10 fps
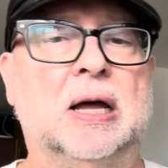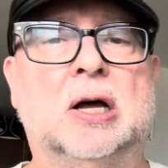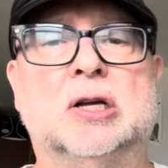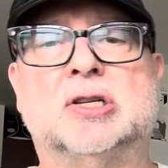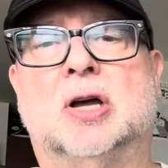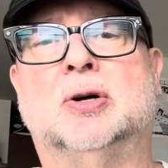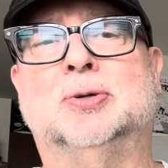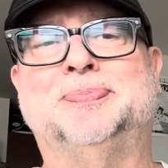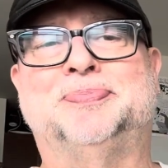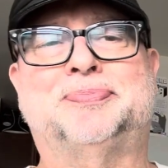
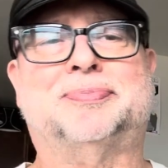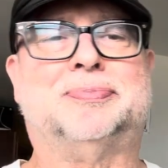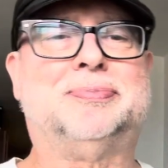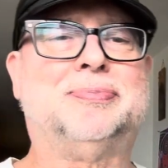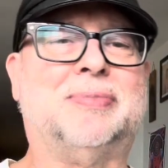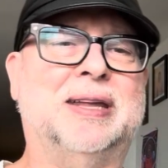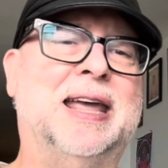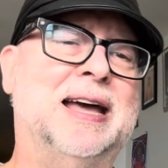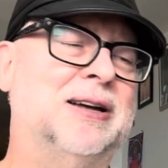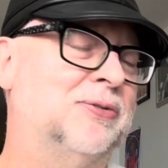So
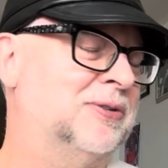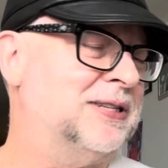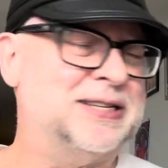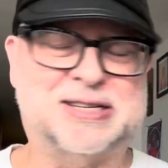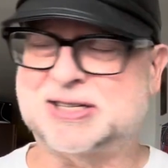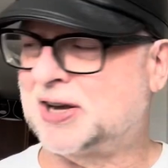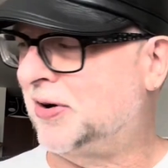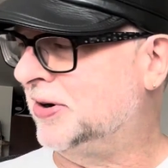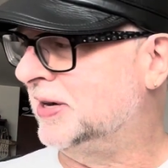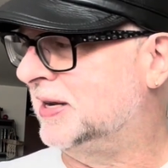yeah, we'll get
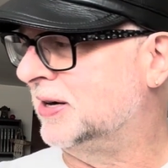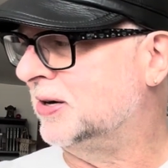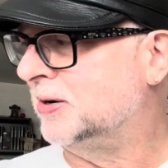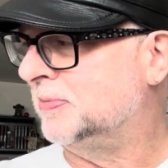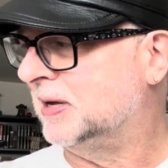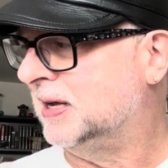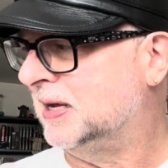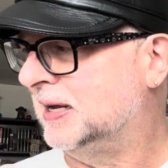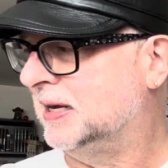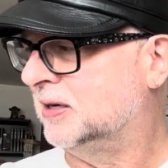started here
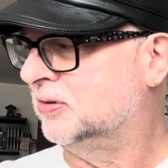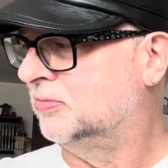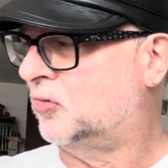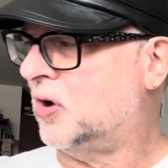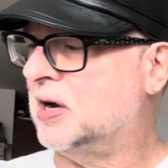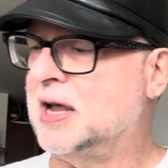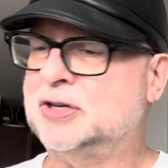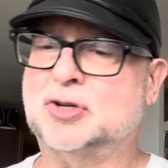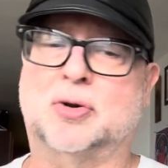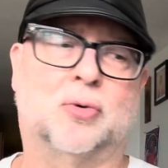in
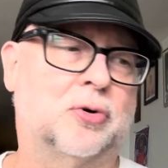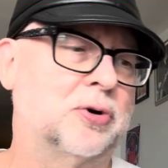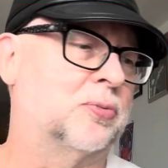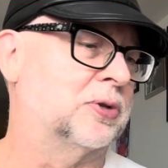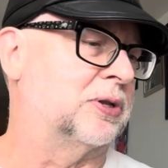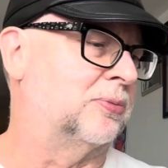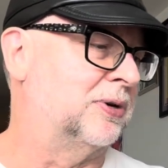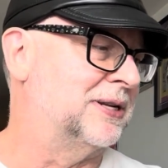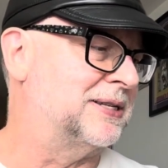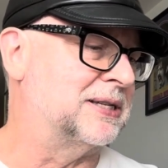chronological order with the
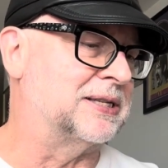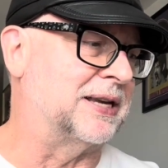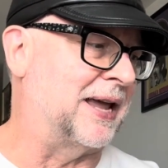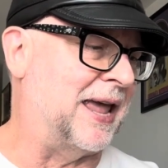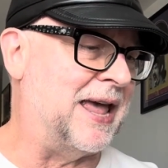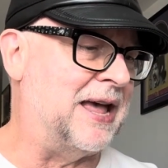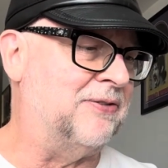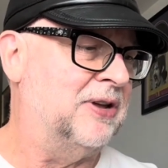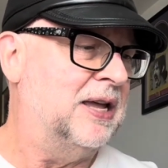releases that I have.